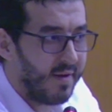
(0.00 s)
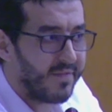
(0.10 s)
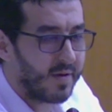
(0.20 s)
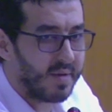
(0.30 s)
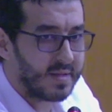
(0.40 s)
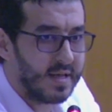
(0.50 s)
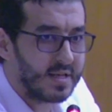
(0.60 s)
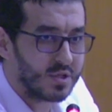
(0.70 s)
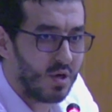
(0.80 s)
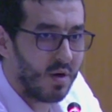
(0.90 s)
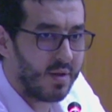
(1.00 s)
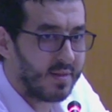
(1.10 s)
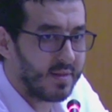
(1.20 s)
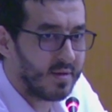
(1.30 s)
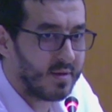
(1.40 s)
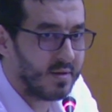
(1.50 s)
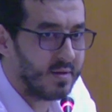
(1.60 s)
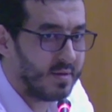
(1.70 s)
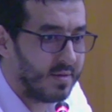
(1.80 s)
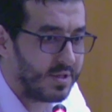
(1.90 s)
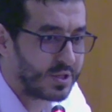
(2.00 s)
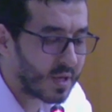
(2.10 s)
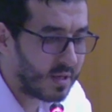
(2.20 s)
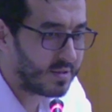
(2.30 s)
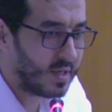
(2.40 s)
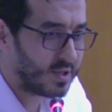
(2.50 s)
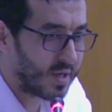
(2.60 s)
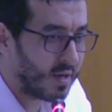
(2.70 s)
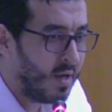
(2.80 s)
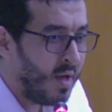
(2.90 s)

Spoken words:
informatics and digitalization,